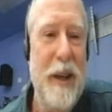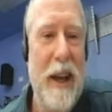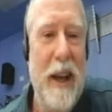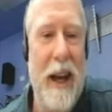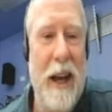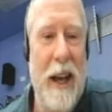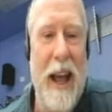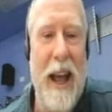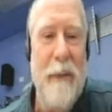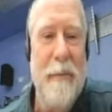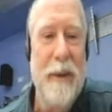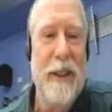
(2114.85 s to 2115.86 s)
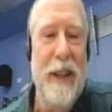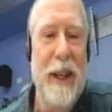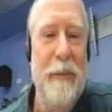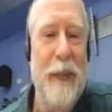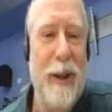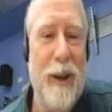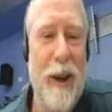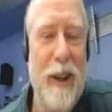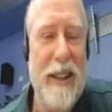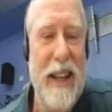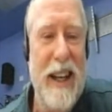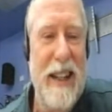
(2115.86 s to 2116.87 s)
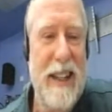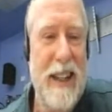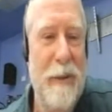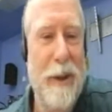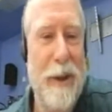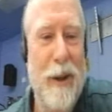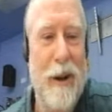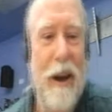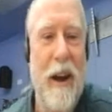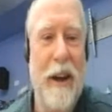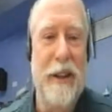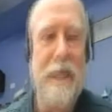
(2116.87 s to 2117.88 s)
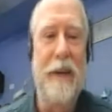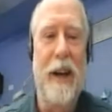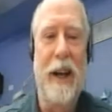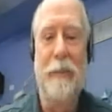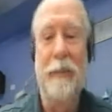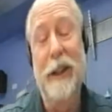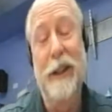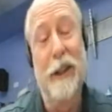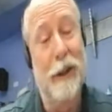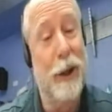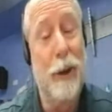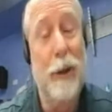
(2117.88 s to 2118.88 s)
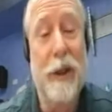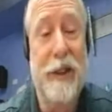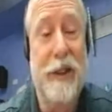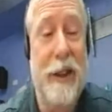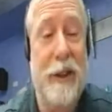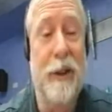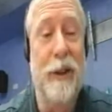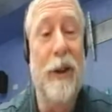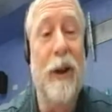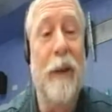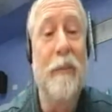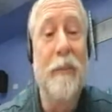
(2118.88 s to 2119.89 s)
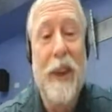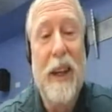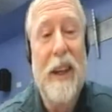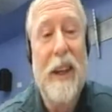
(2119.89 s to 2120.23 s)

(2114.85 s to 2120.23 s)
I am in email contact. Um, not hard to find me, uh, qrz.com. Yeah.